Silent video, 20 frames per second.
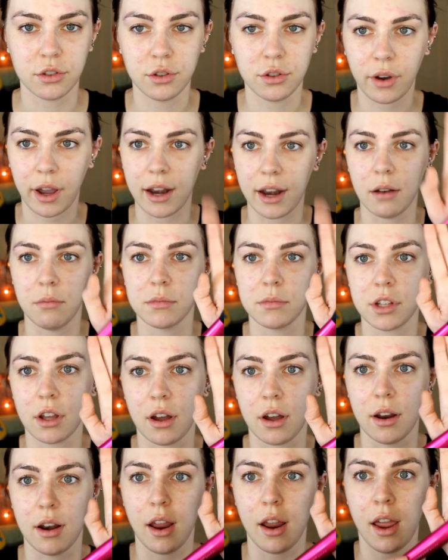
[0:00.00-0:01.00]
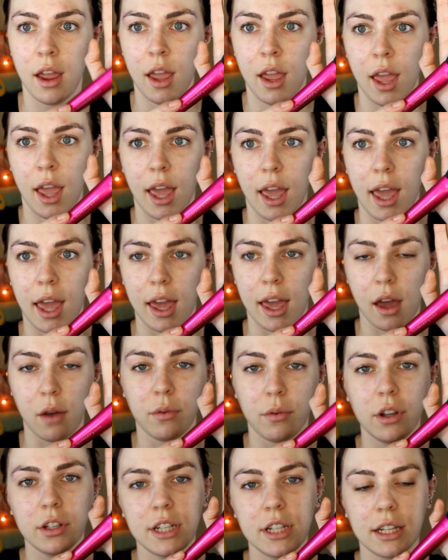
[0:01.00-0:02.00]
two items on a
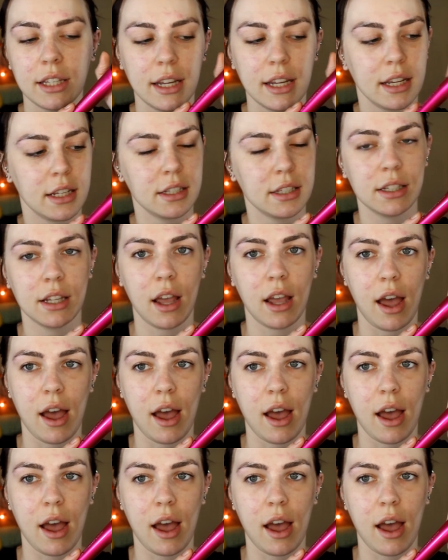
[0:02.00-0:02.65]
Real Techniques